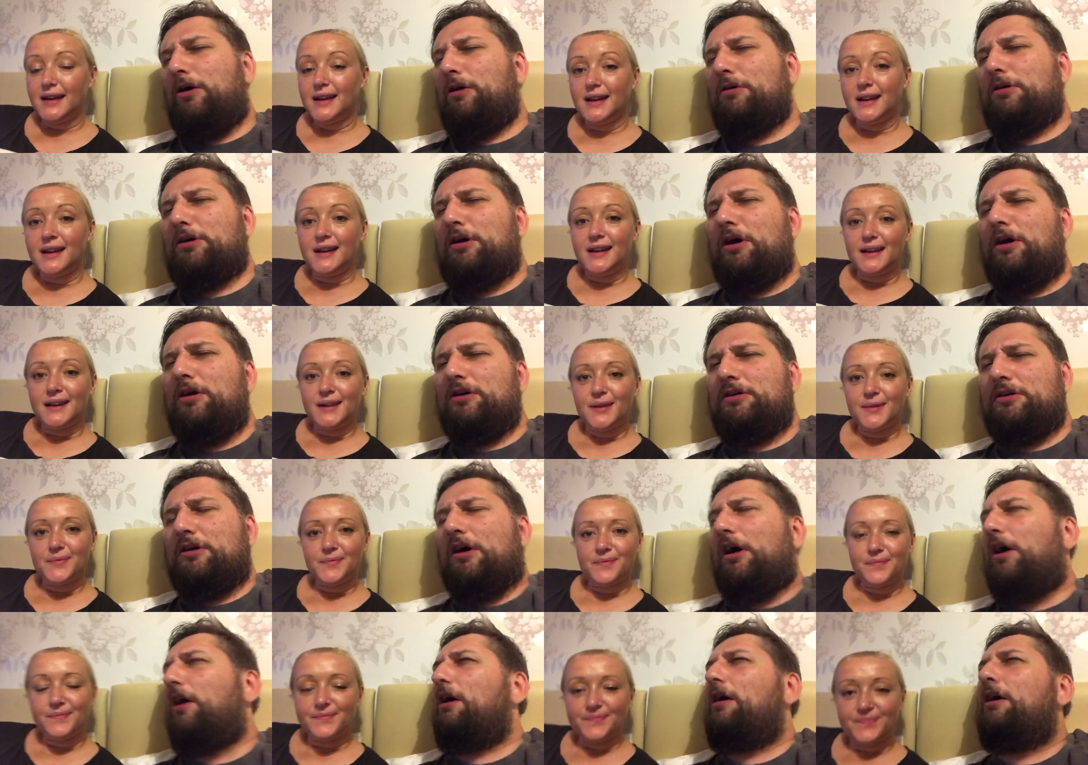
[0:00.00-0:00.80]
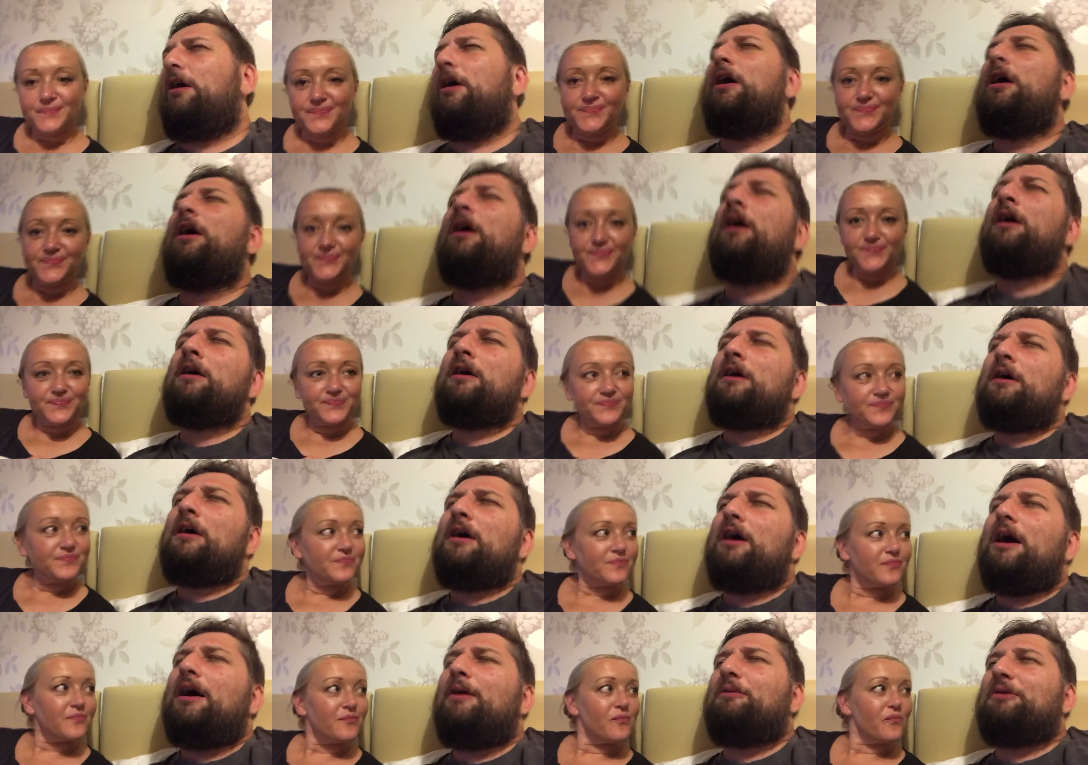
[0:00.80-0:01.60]
Speaker 1: God, oh,
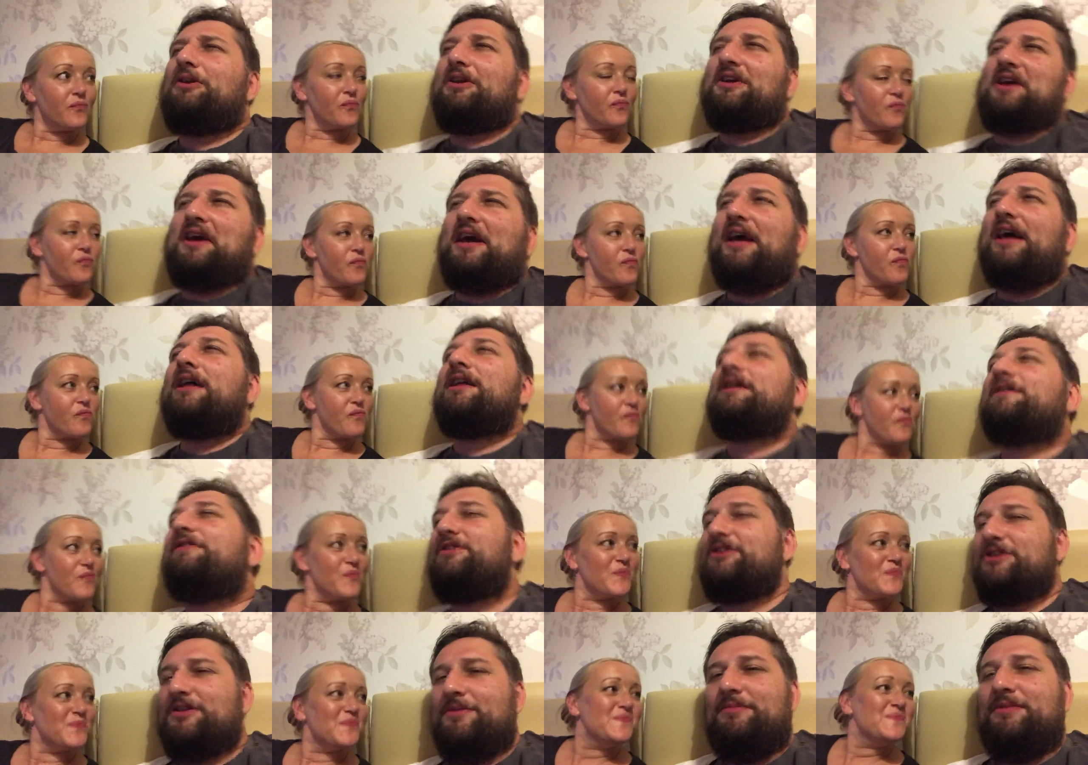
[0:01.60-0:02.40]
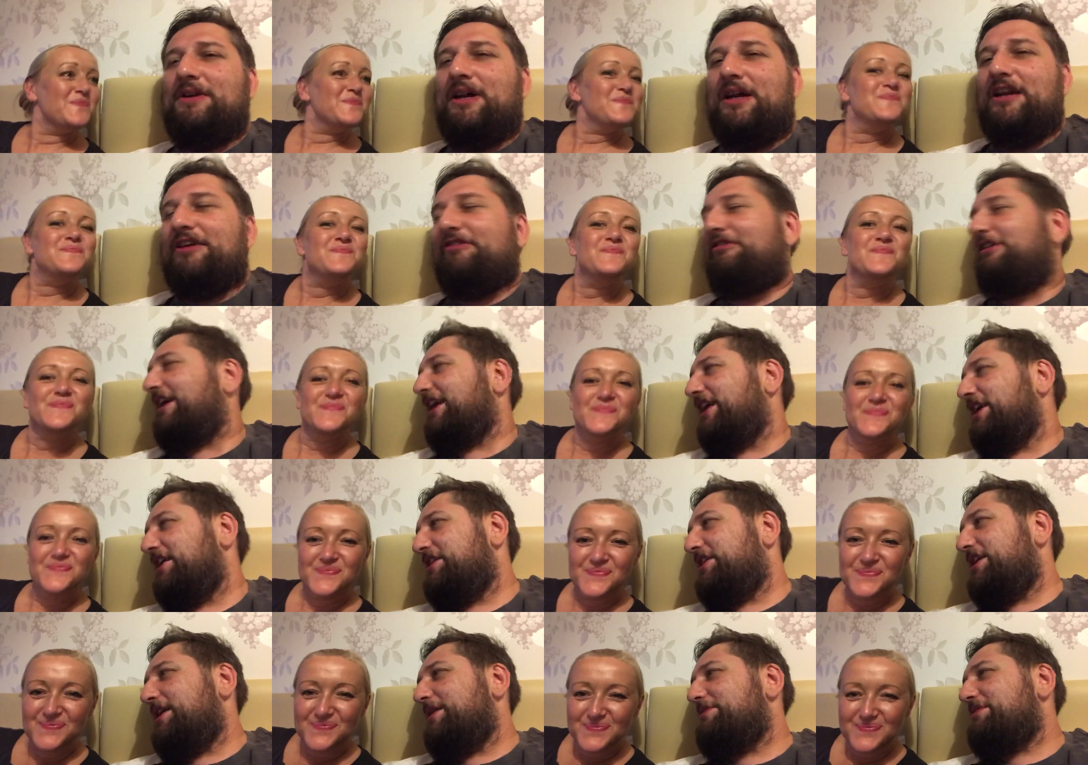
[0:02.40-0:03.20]
I would kill for some Nanaringi
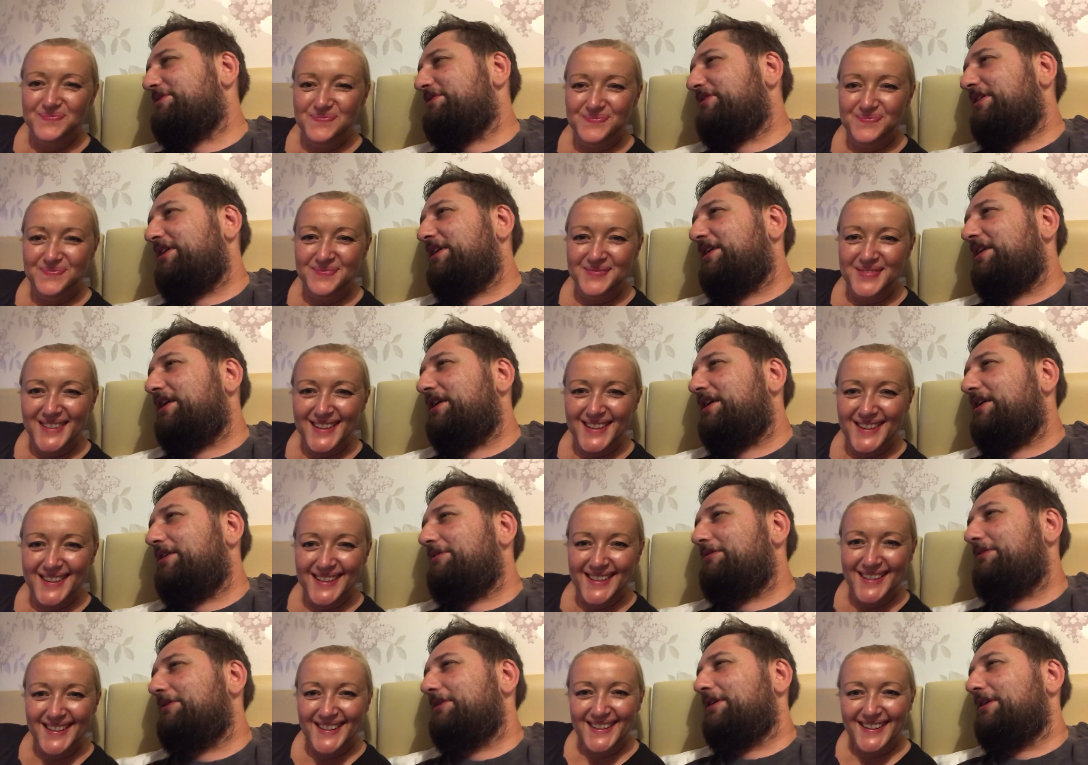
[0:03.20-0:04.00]
chips right now.